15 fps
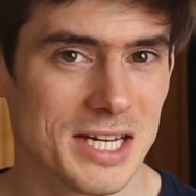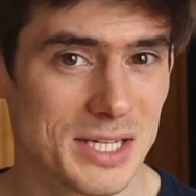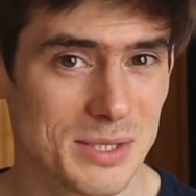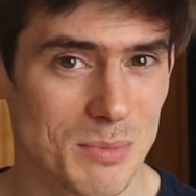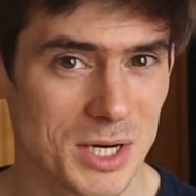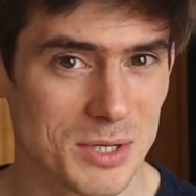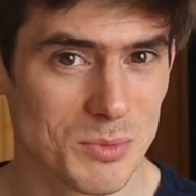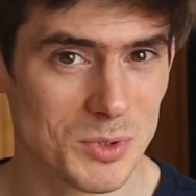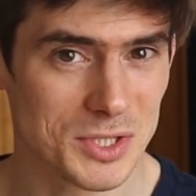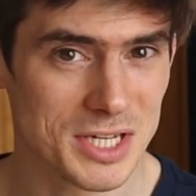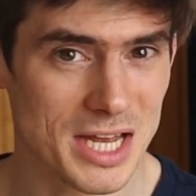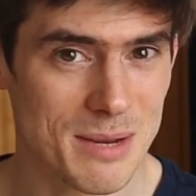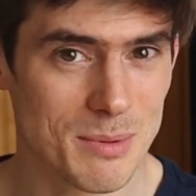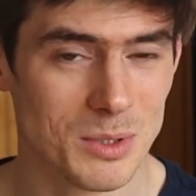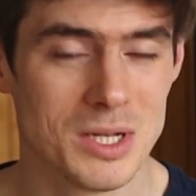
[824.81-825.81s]
It's much more
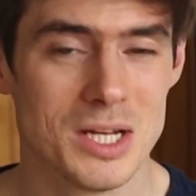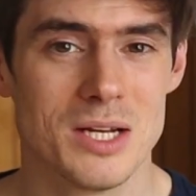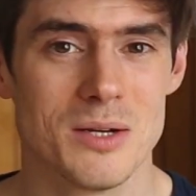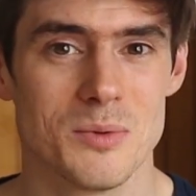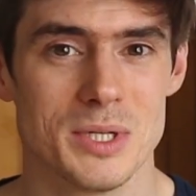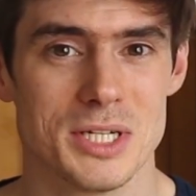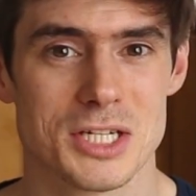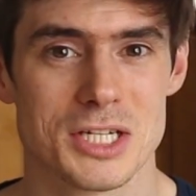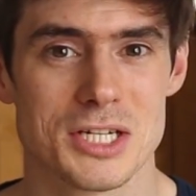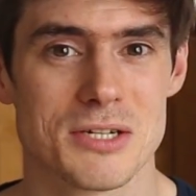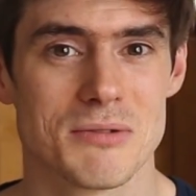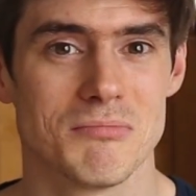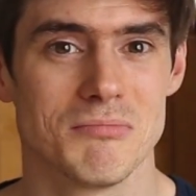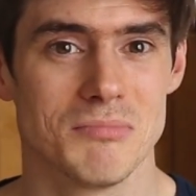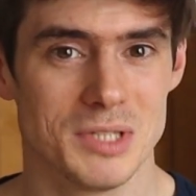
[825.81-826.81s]
stable,
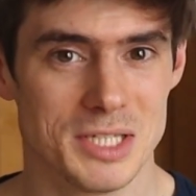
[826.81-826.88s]
which